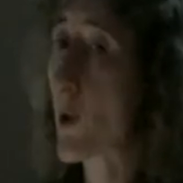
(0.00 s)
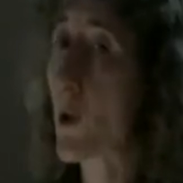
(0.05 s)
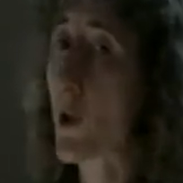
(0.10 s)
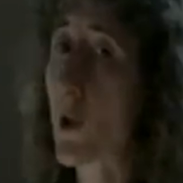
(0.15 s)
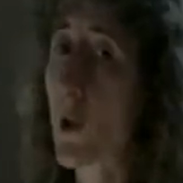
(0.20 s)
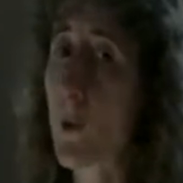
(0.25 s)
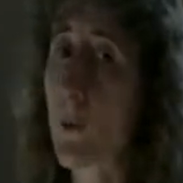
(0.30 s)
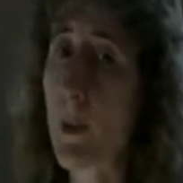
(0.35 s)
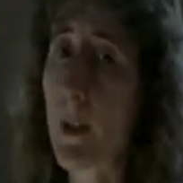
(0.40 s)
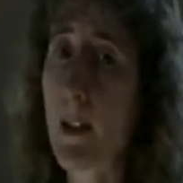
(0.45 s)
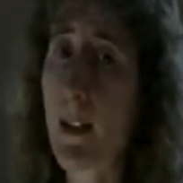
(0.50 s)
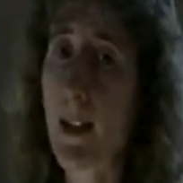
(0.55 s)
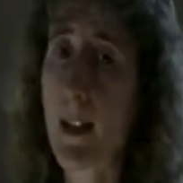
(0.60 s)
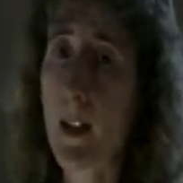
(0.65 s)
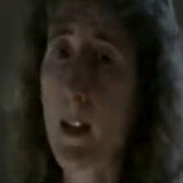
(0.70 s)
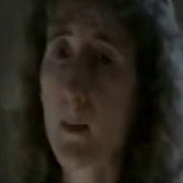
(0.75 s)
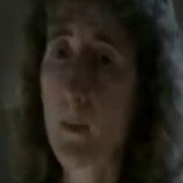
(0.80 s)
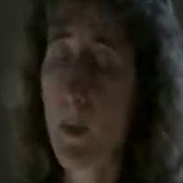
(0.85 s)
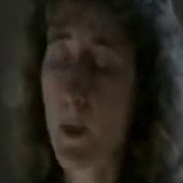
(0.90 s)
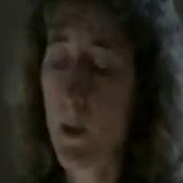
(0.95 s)
herb that
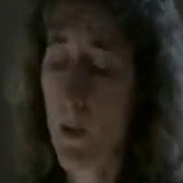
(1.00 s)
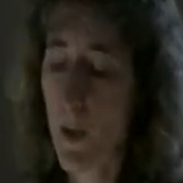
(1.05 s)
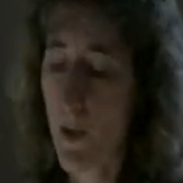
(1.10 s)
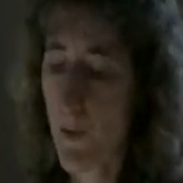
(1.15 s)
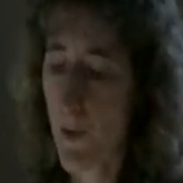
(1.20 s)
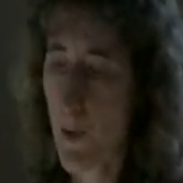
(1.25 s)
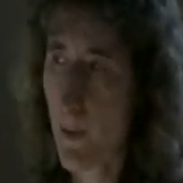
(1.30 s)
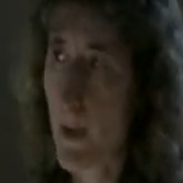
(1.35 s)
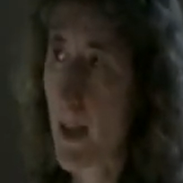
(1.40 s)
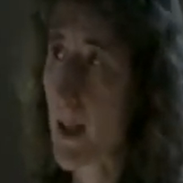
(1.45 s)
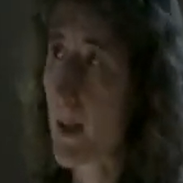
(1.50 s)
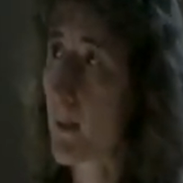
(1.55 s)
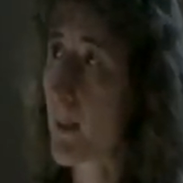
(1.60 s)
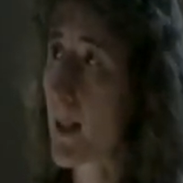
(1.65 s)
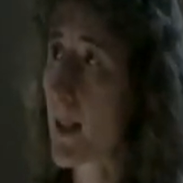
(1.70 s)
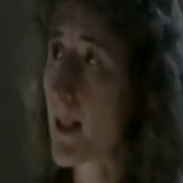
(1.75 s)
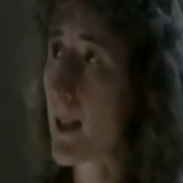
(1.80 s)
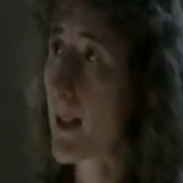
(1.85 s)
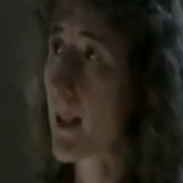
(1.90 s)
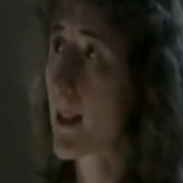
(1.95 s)
can be used for many,
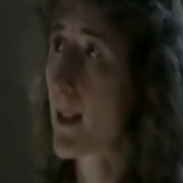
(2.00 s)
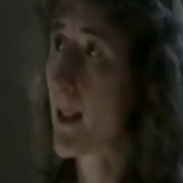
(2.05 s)
many